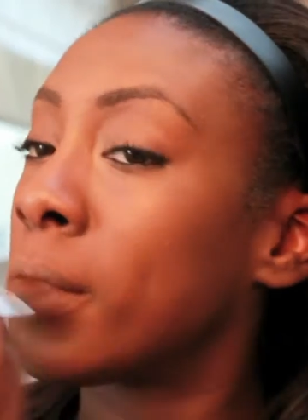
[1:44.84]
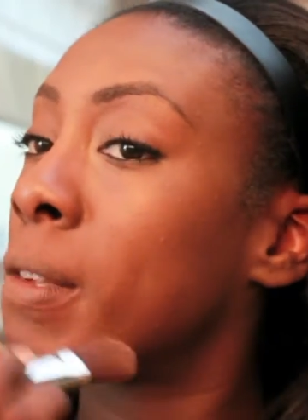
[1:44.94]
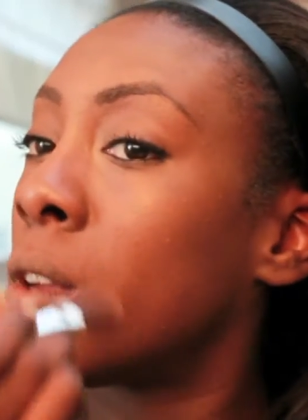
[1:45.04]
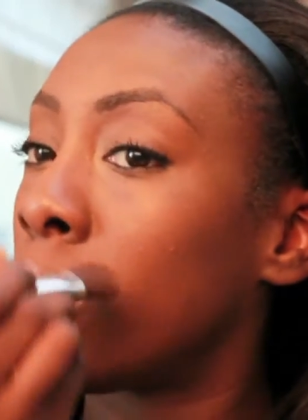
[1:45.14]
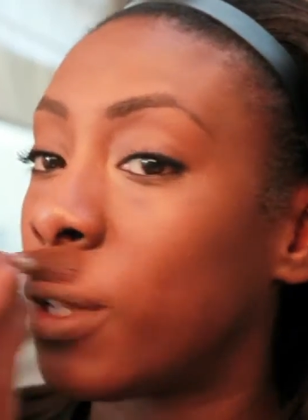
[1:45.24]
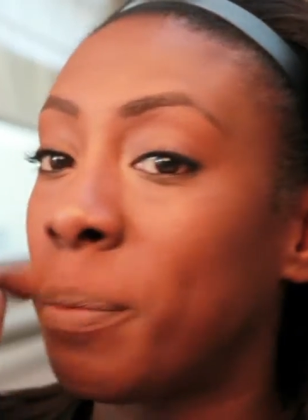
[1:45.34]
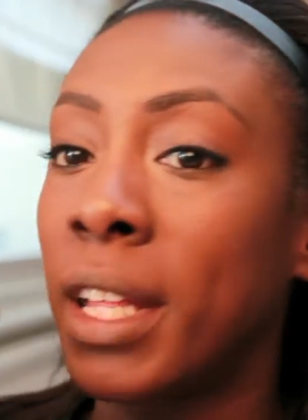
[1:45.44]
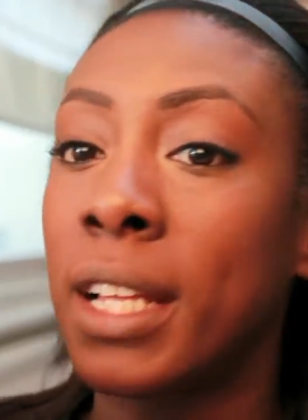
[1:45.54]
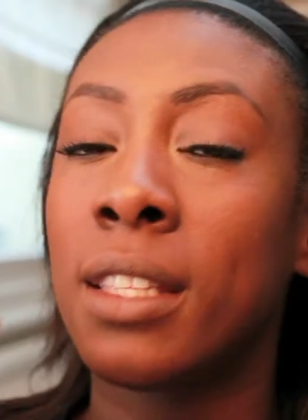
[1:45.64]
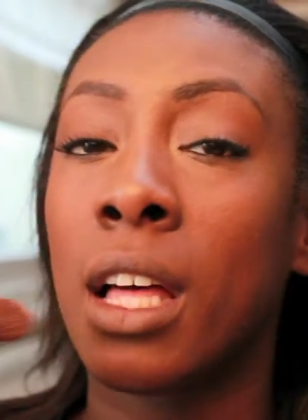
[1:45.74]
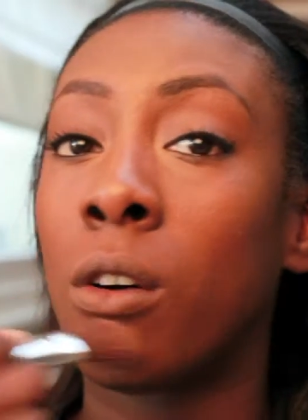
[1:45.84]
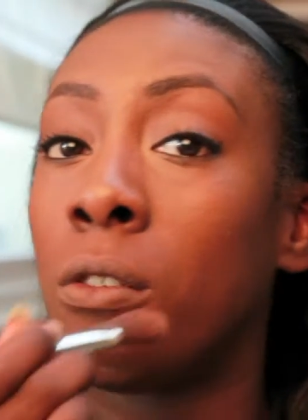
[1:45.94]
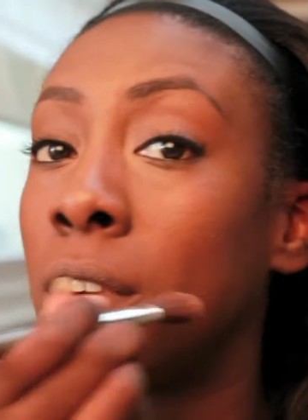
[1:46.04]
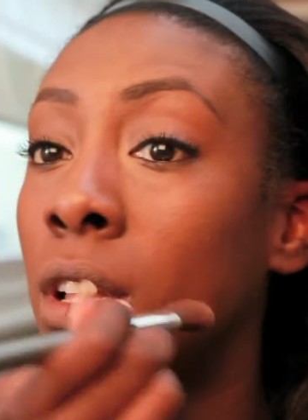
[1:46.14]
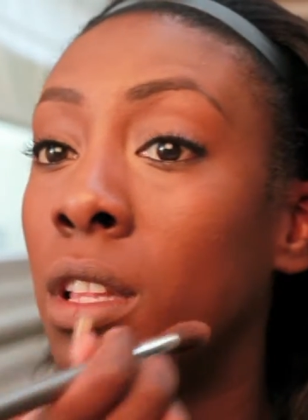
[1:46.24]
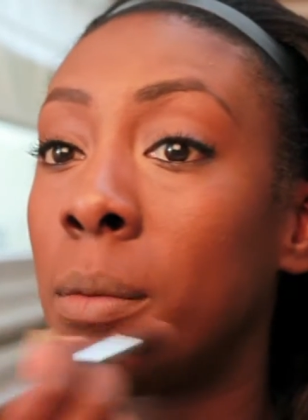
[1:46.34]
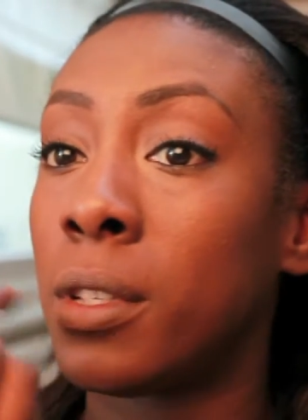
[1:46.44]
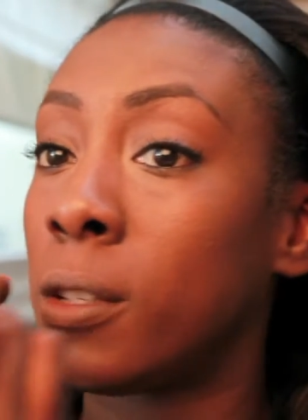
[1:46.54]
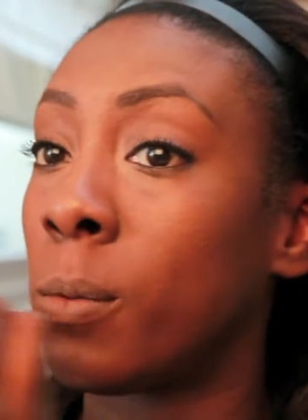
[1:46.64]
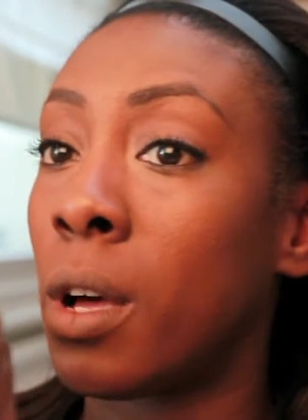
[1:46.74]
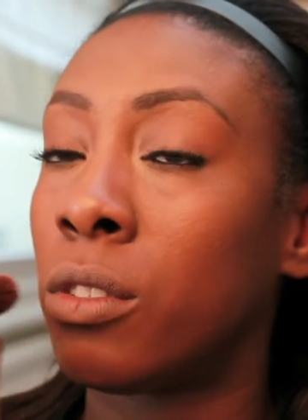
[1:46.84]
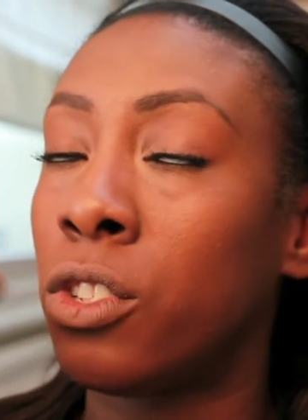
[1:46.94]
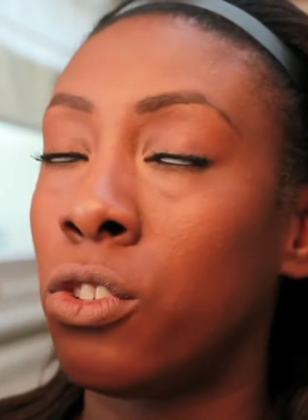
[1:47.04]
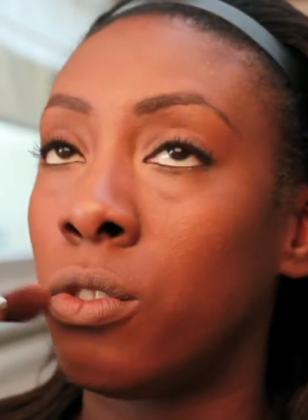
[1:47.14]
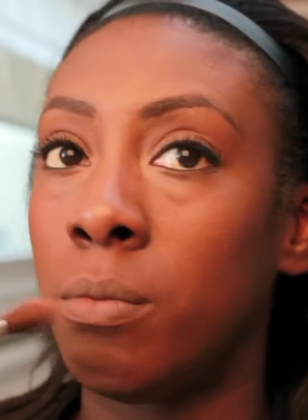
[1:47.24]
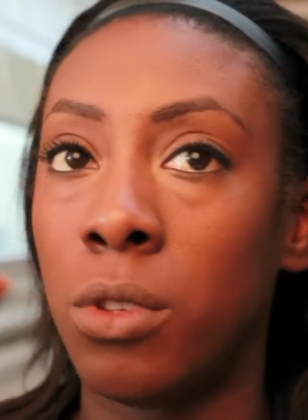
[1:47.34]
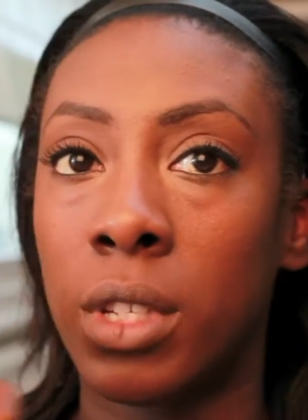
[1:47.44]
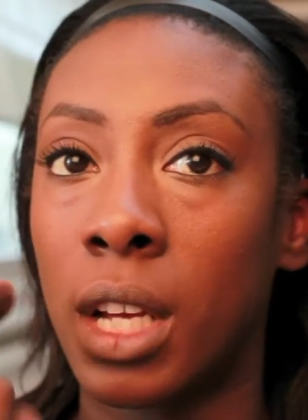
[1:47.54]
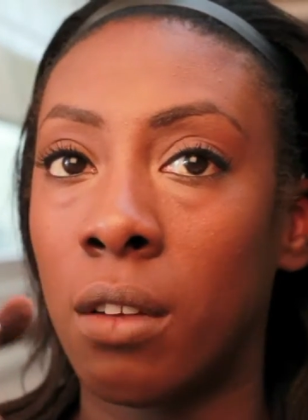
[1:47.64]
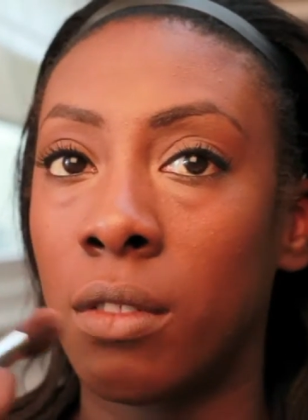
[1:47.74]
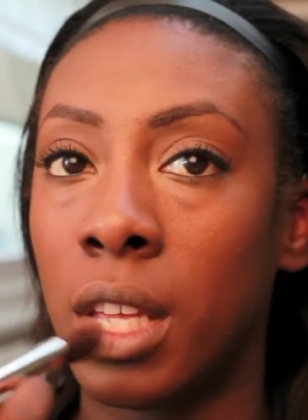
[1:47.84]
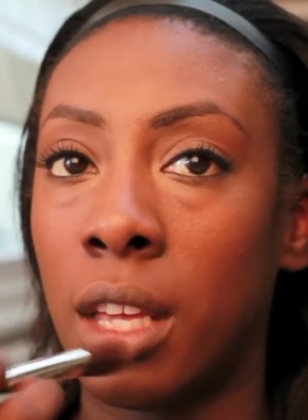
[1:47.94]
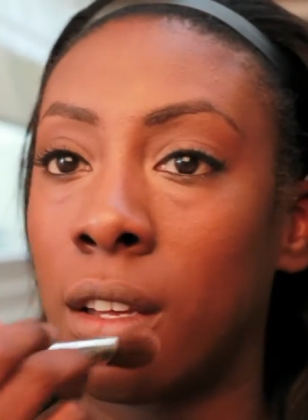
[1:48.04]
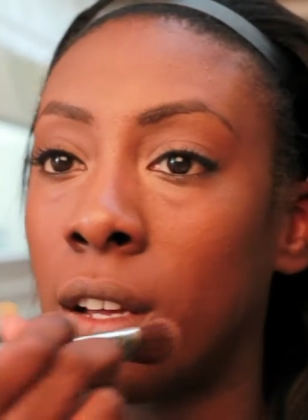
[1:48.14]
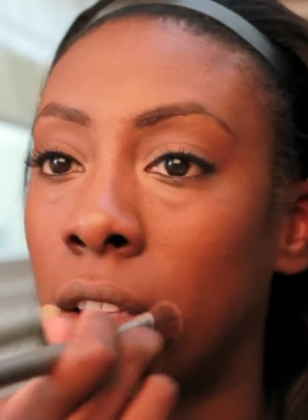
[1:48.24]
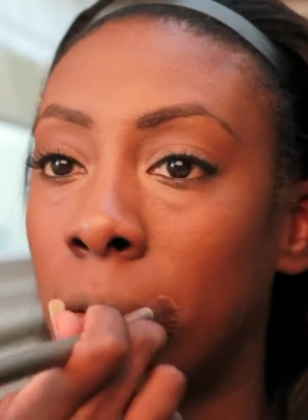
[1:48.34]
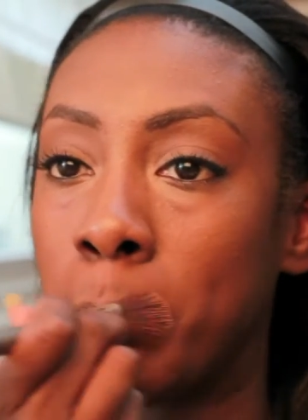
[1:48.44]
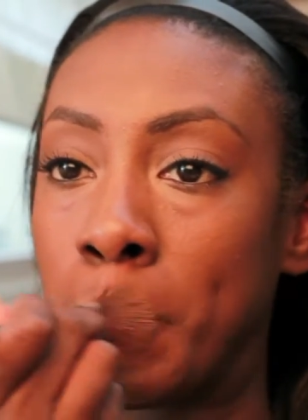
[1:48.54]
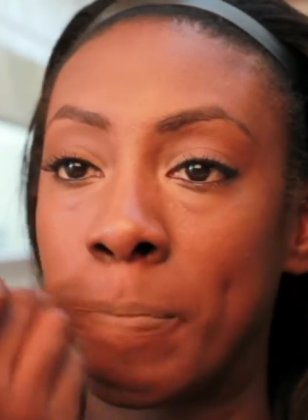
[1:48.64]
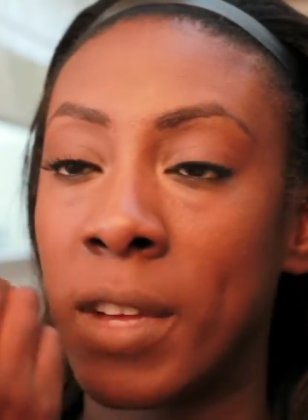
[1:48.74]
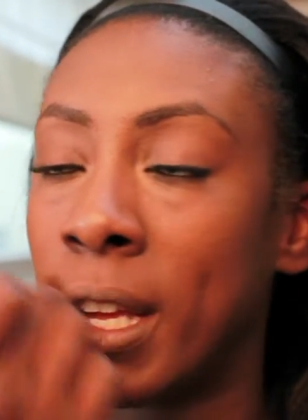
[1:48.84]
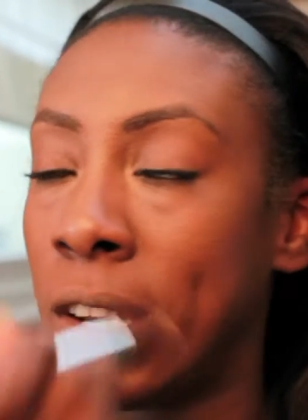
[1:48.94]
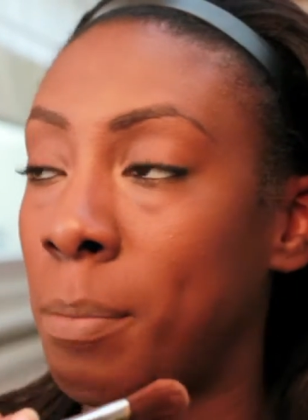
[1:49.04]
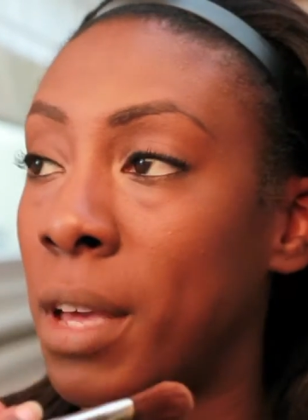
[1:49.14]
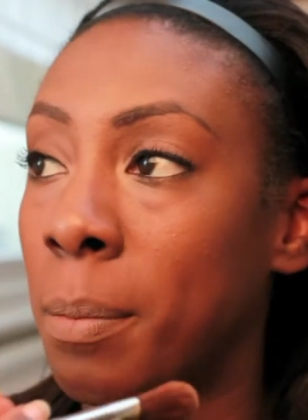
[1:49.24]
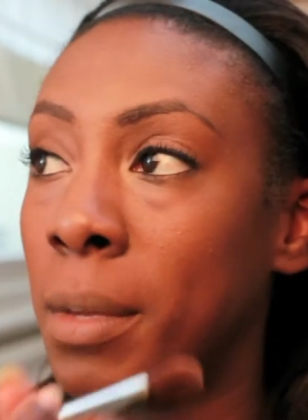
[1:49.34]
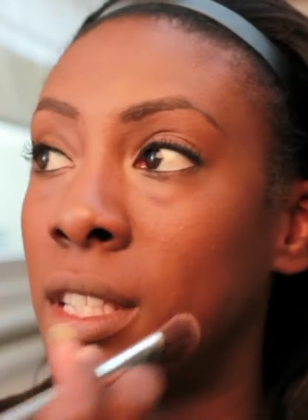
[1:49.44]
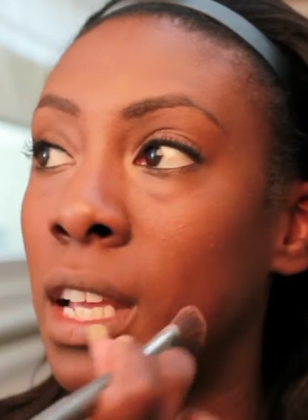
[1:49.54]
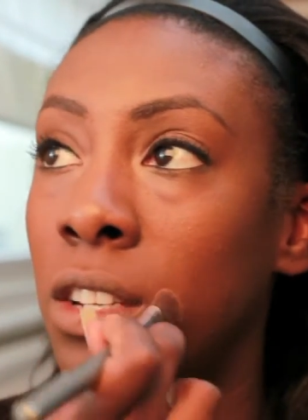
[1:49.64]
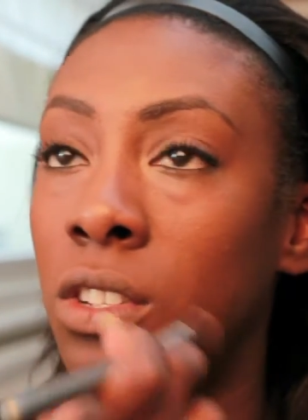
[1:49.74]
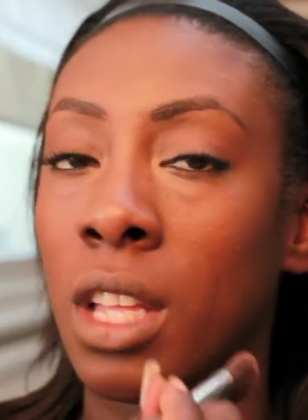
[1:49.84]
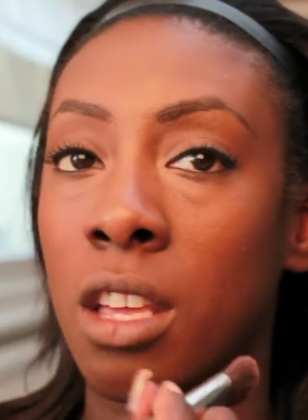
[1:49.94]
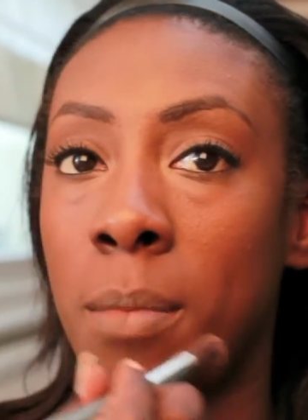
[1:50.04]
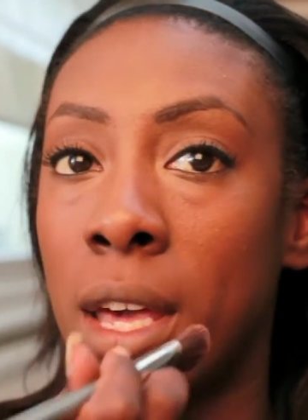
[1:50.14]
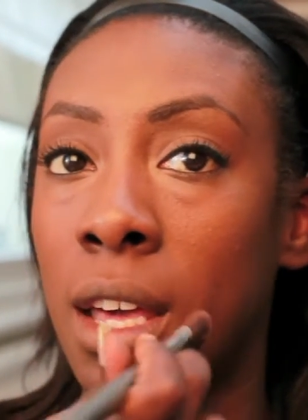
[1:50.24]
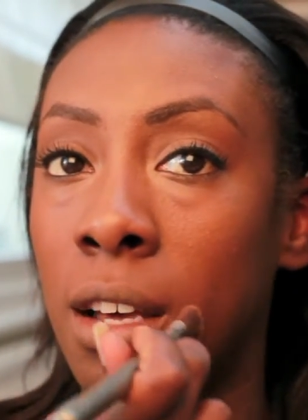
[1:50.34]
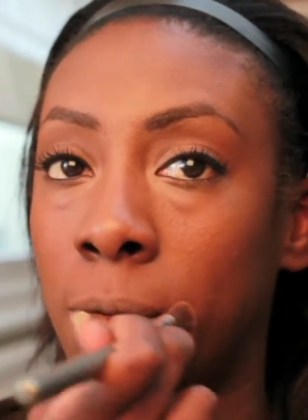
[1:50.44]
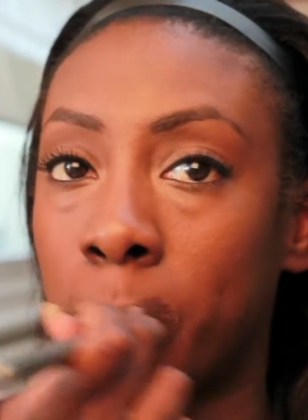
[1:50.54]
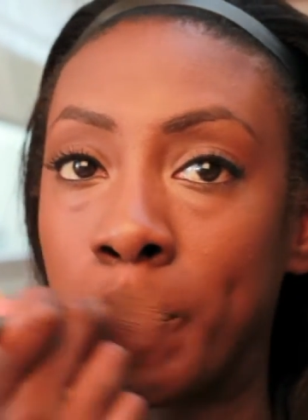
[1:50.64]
And also place that over your lips as well to mute out the colour, any pigmentation that you may have.